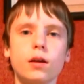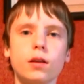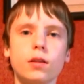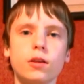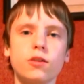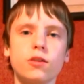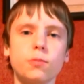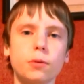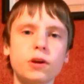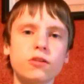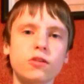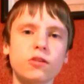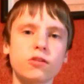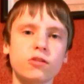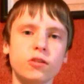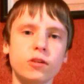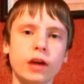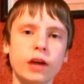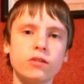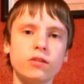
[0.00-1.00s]
This brings us
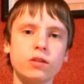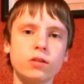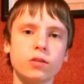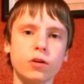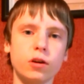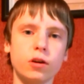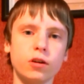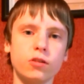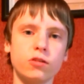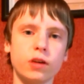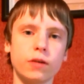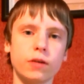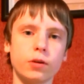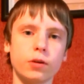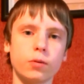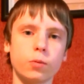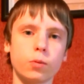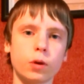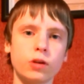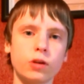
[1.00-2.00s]
to
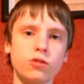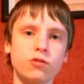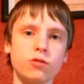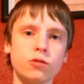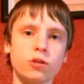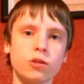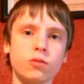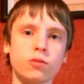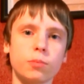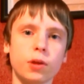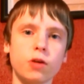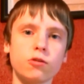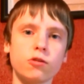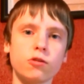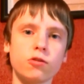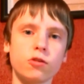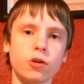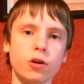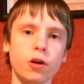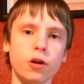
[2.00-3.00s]
1937, when
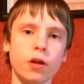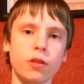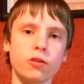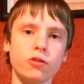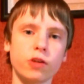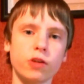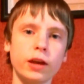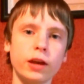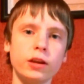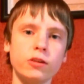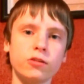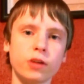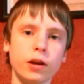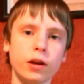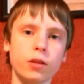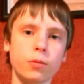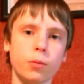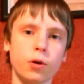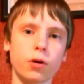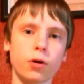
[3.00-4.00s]
explosions heard on the Chinese side
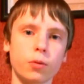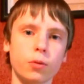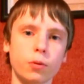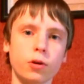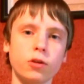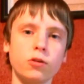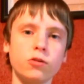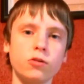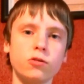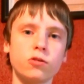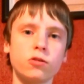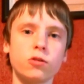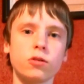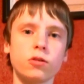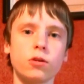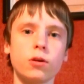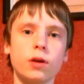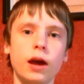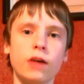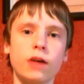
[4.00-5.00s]
of the border were used
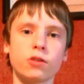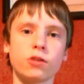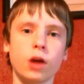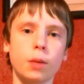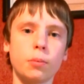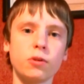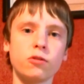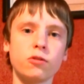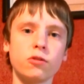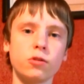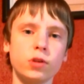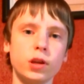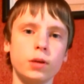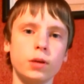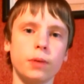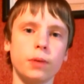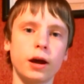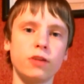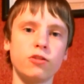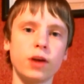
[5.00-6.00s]
as an opportunity
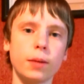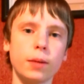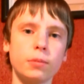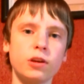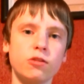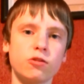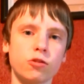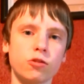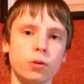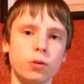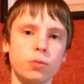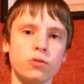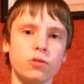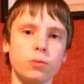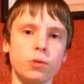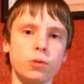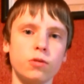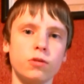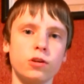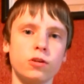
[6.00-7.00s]
by Japanese troops
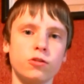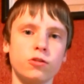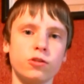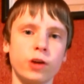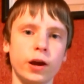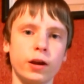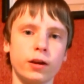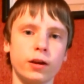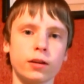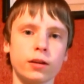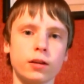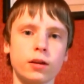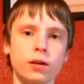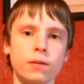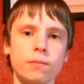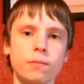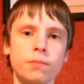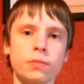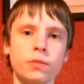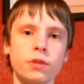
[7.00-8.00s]
to move into China.
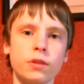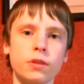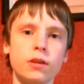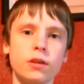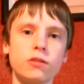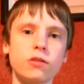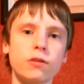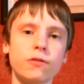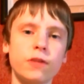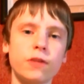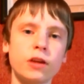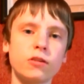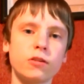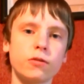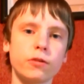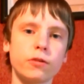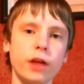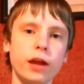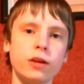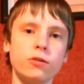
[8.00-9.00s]
This
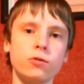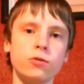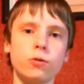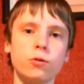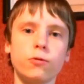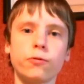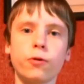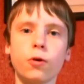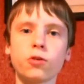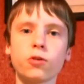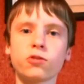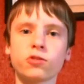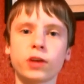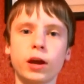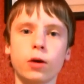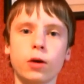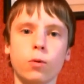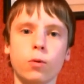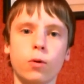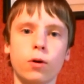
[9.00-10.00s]
offensive led into a
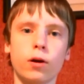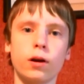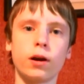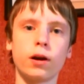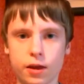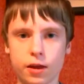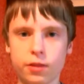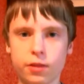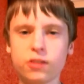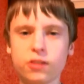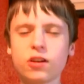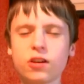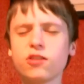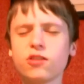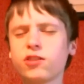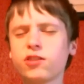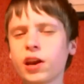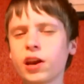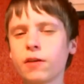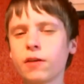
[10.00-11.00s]
full-scale war. This
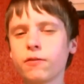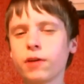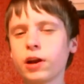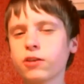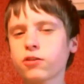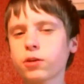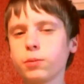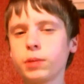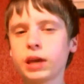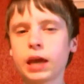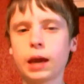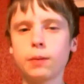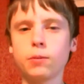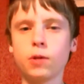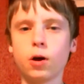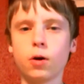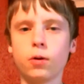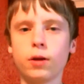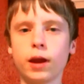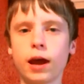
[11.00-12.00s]
incident eventually became
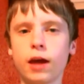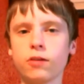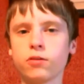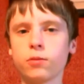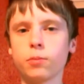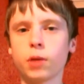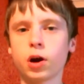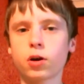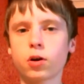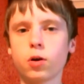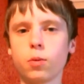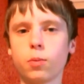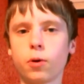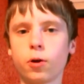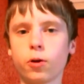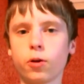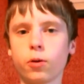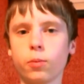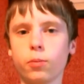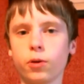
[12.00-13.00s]
known as the Marco
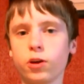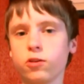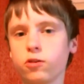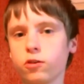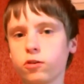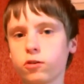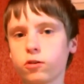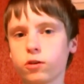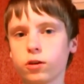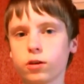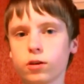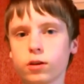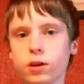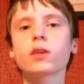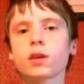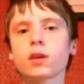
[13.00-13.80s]
Polo Bridge incident.